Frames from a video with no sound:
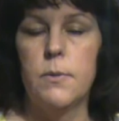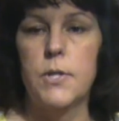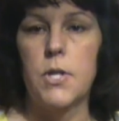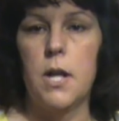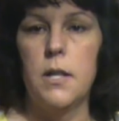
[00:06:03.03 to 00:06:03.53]

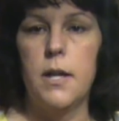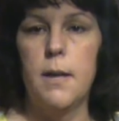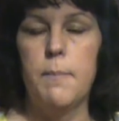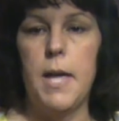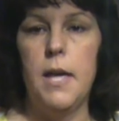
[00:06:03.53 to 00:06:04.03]
a chocolate
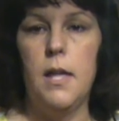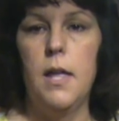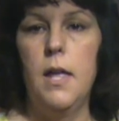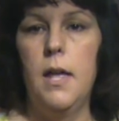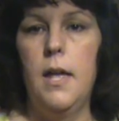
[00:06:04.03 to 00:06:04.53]
cupcake,
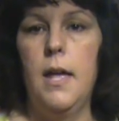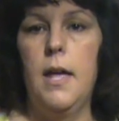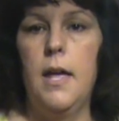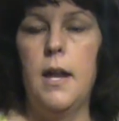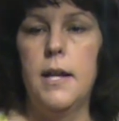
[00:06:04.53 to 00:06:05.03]

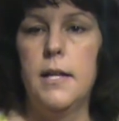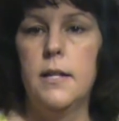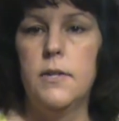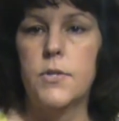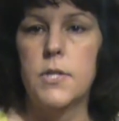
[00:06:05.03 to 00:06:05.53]
and I
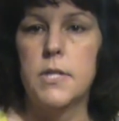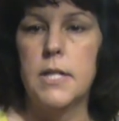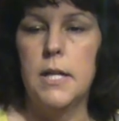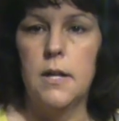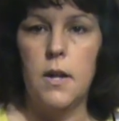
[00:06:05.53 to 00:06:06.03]
didn't
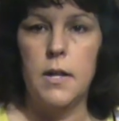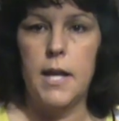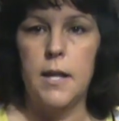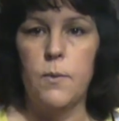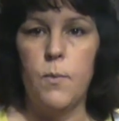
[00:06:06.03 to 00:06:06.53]
just eat it all
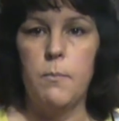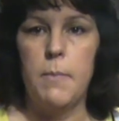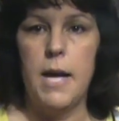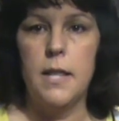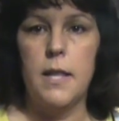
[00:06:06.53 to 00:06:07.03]
down in one
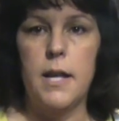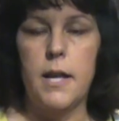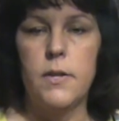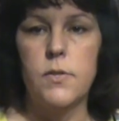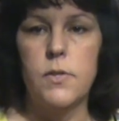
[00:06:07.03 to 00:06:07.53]
bite like
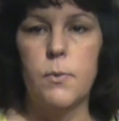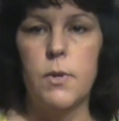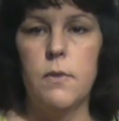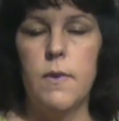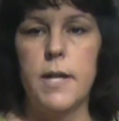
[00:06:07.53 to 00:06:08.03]
I used to
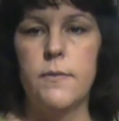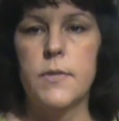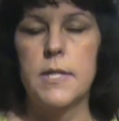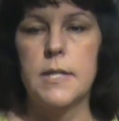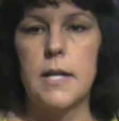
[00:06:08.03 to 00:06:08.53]
would have. I
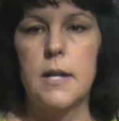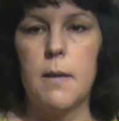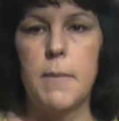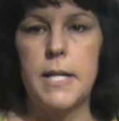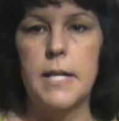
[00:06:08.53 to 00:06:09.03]
set it
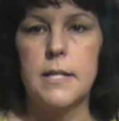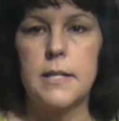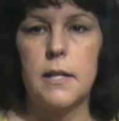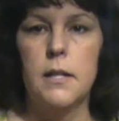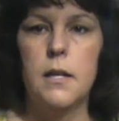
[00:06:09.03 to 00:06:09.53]
on my
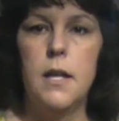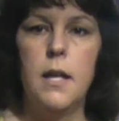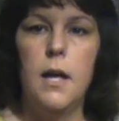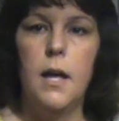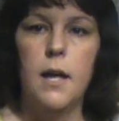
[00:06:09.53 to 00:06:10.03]
desk and
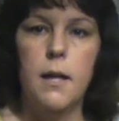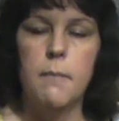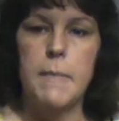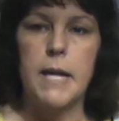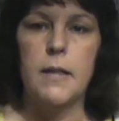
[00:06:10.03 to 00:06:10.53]

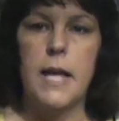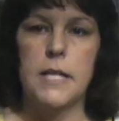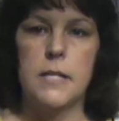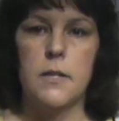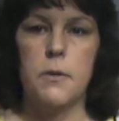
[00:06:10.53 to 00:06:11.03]
made it
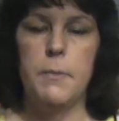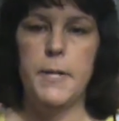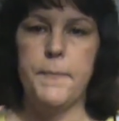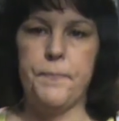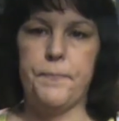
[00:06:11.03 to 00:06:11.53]
last a little bit.